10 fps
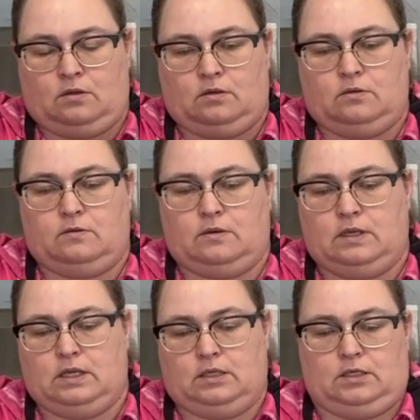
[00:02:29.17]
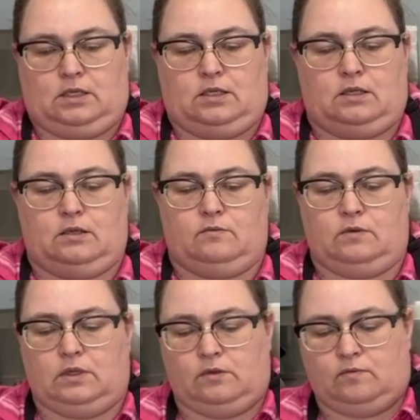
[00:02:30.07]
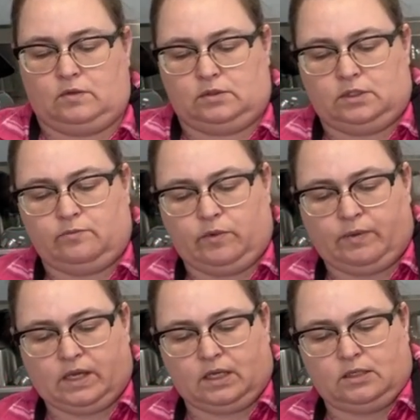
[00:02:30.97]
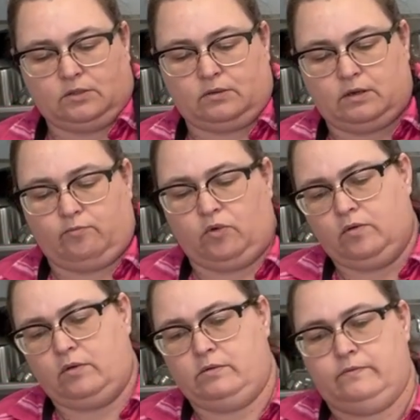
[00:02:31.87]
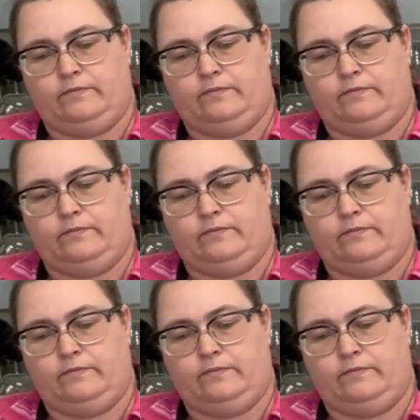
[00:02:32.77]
All right, and then we will dump it back into our bowl.